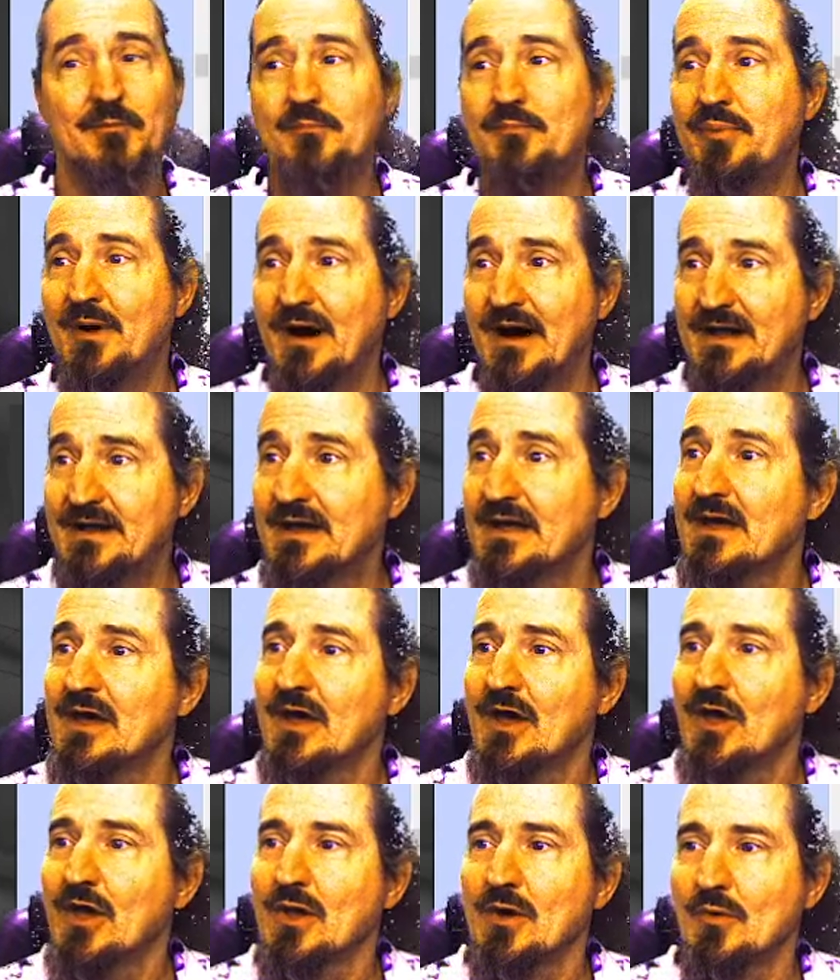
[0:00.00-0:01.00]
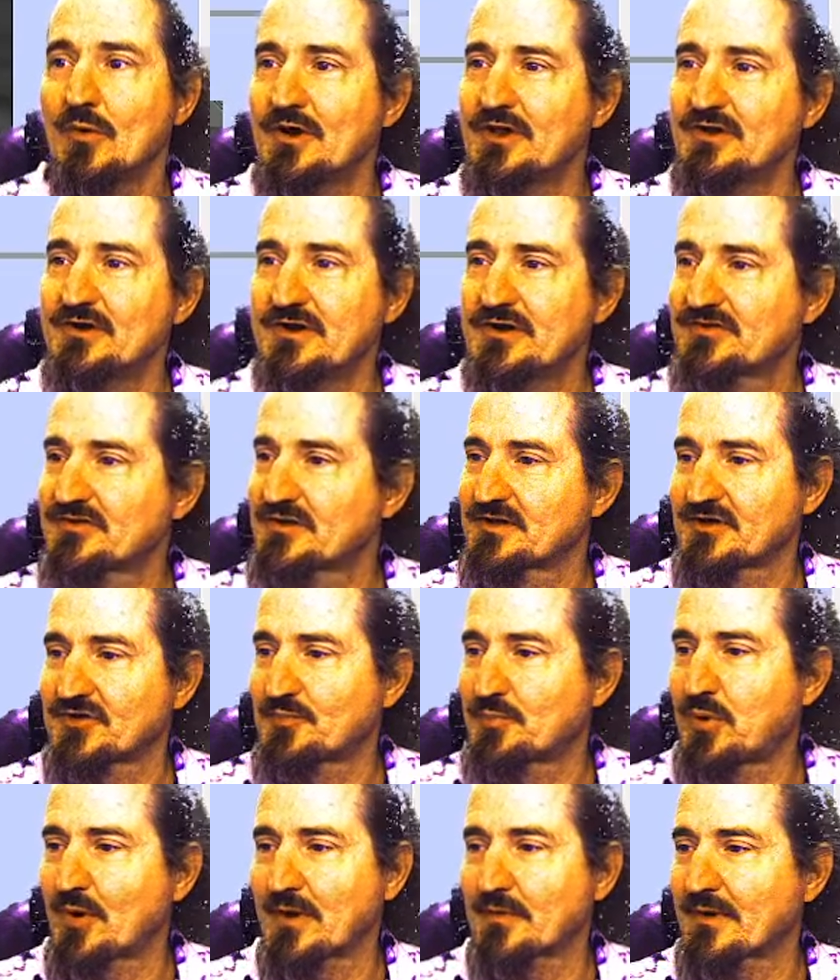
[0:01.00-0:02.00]
But when you get to this
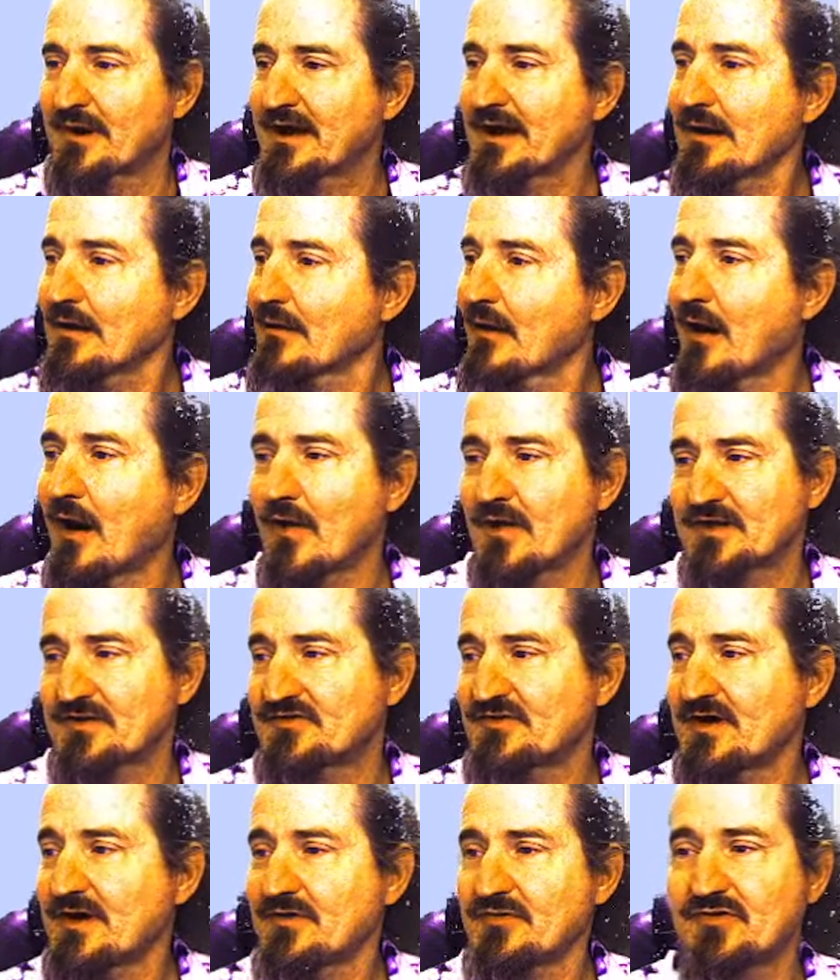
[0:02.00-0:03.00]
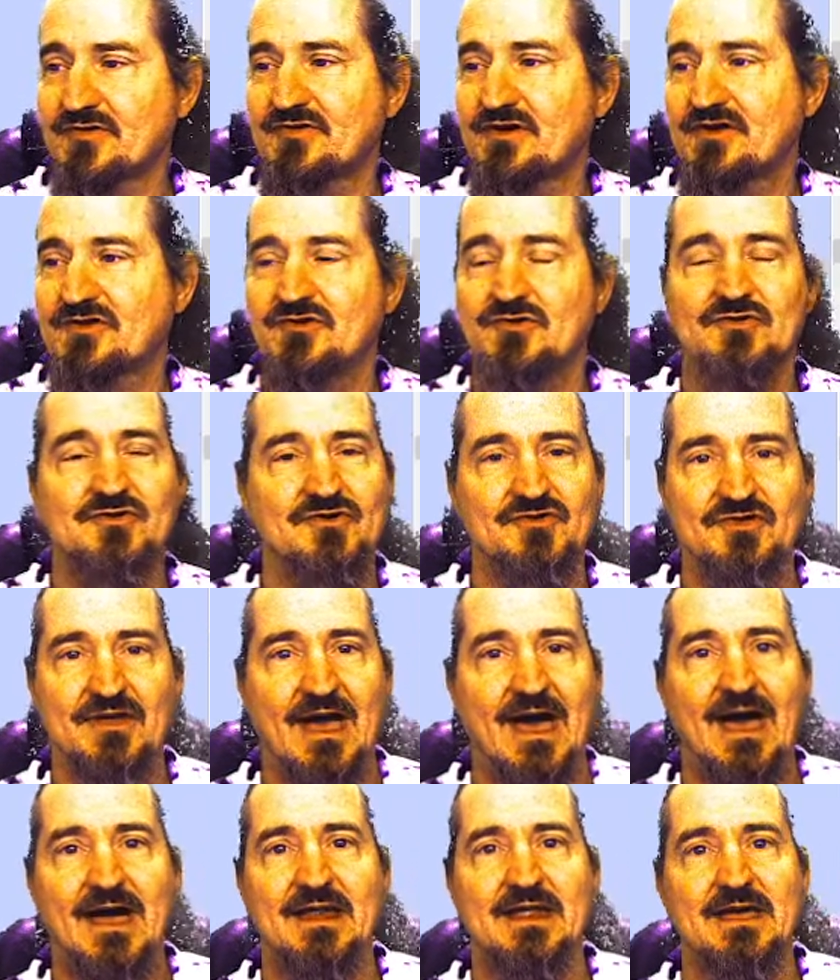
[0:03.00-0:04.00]
point right here, all it says is that you just
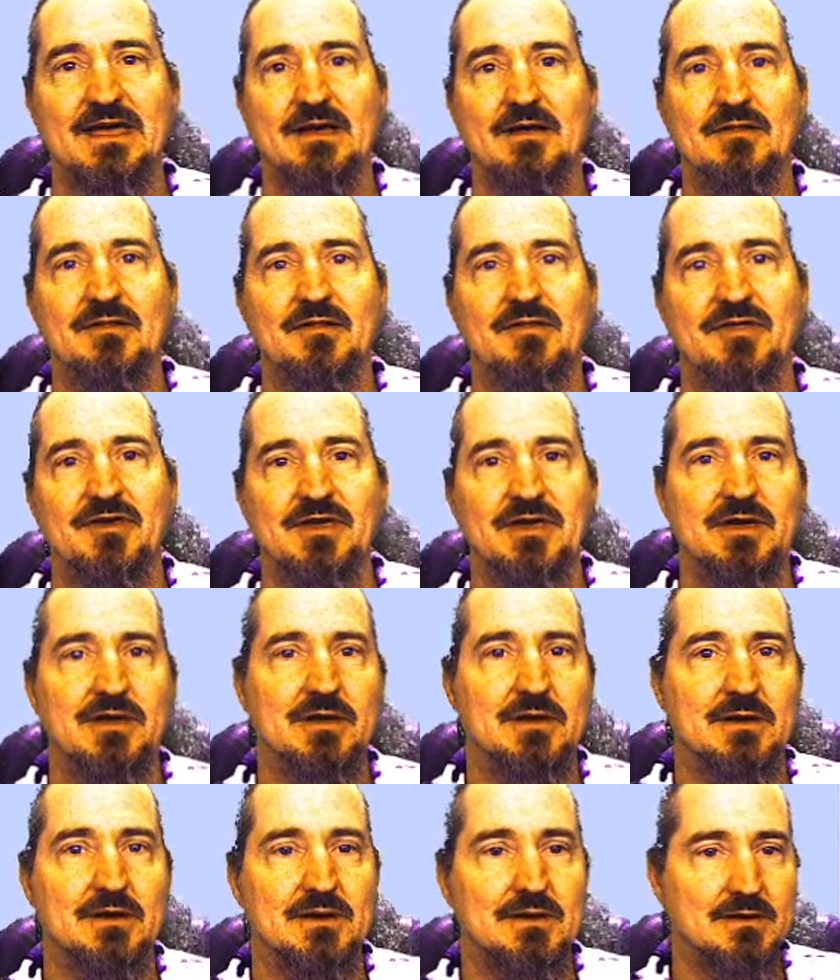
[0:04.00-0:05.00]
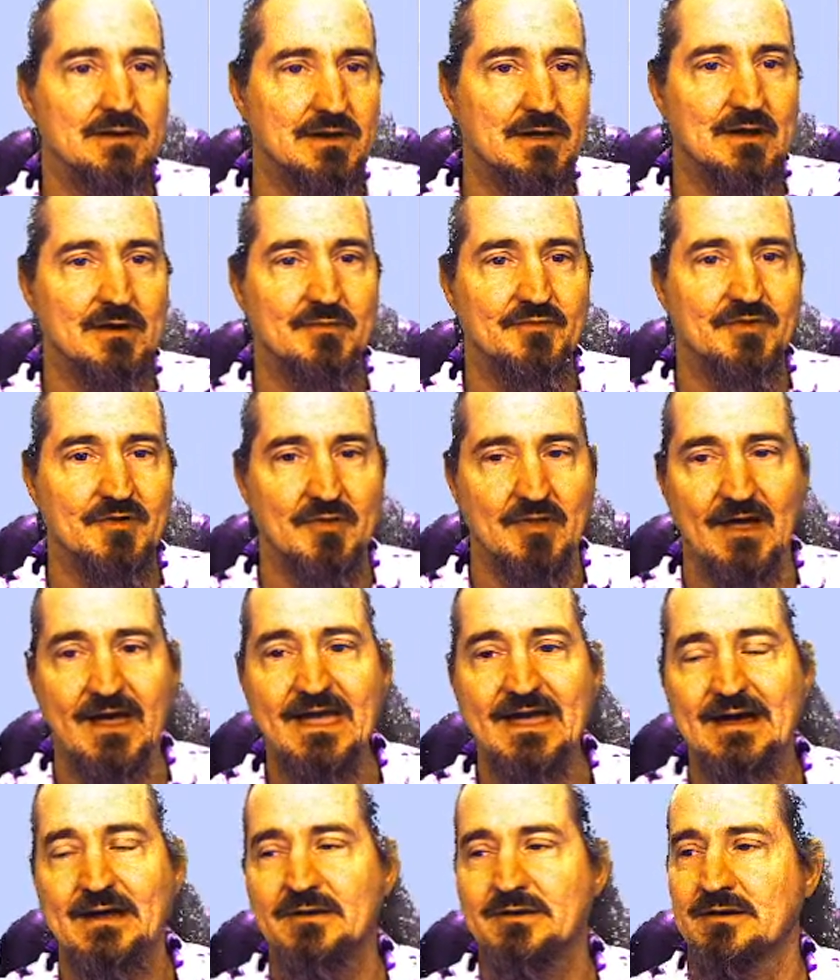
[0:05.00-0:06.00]
add in the, you know, the
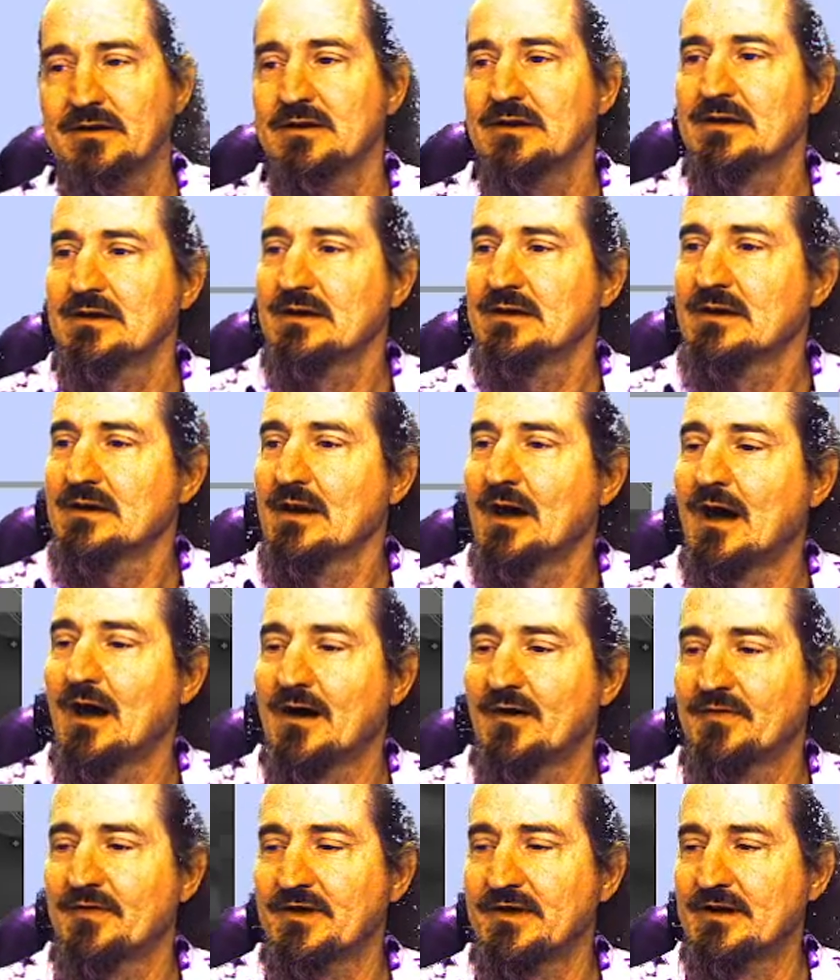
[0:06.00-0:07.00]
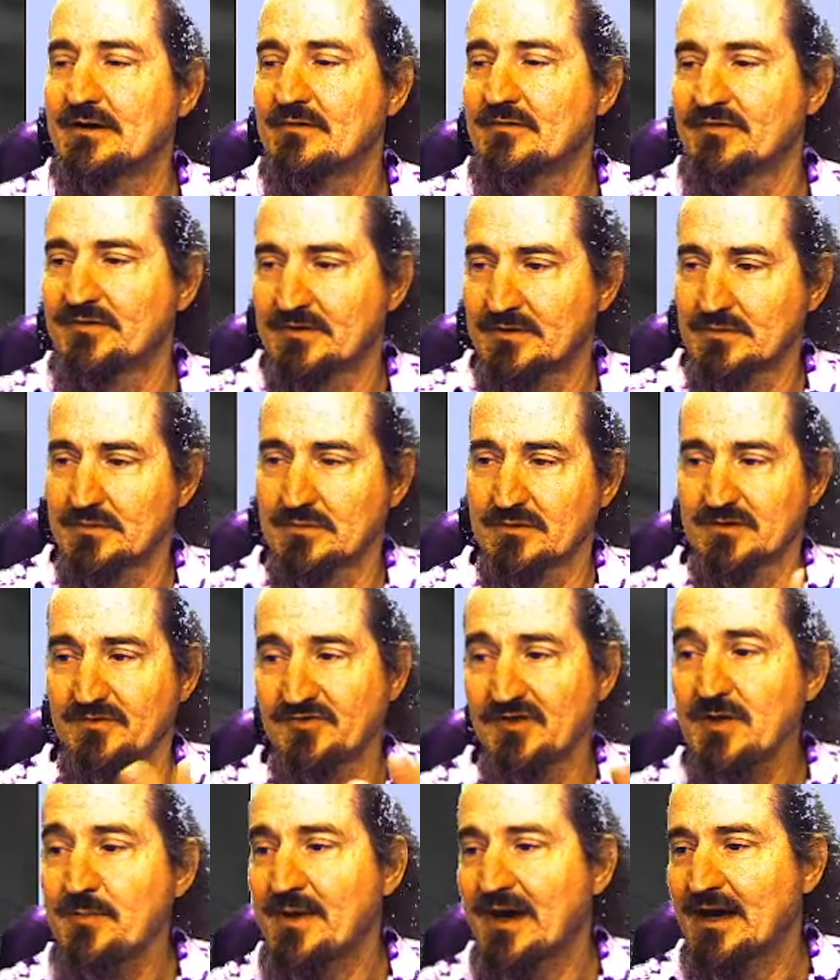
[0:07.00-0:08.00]
land, the
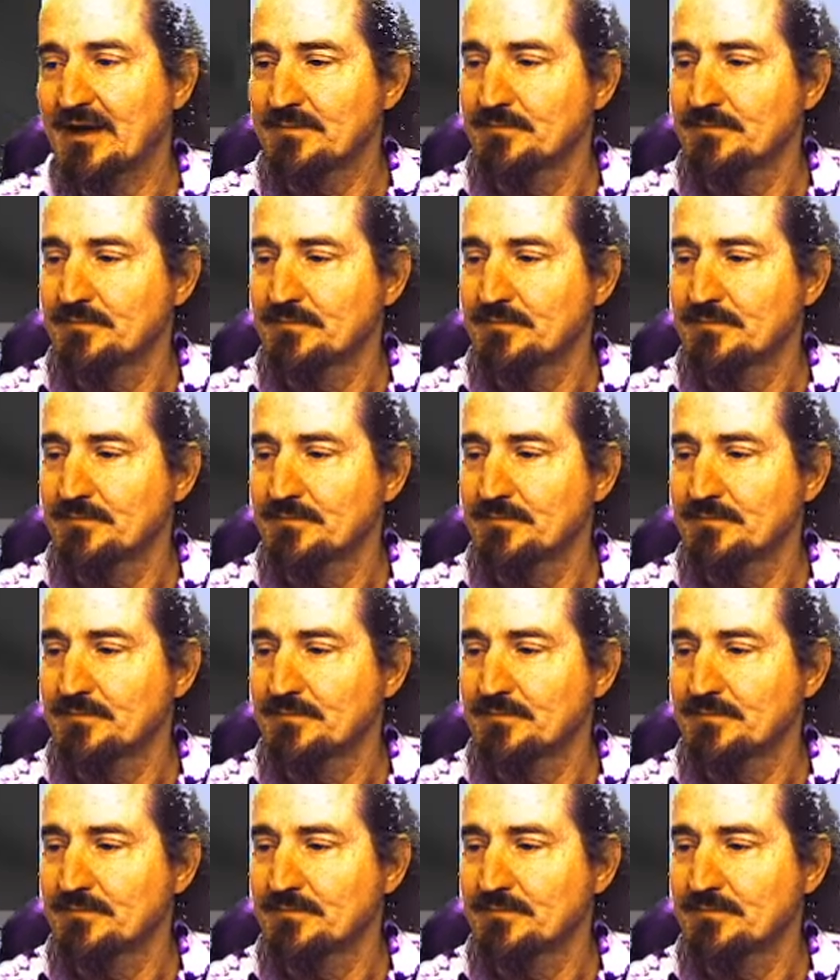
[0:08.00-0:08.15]
seabed.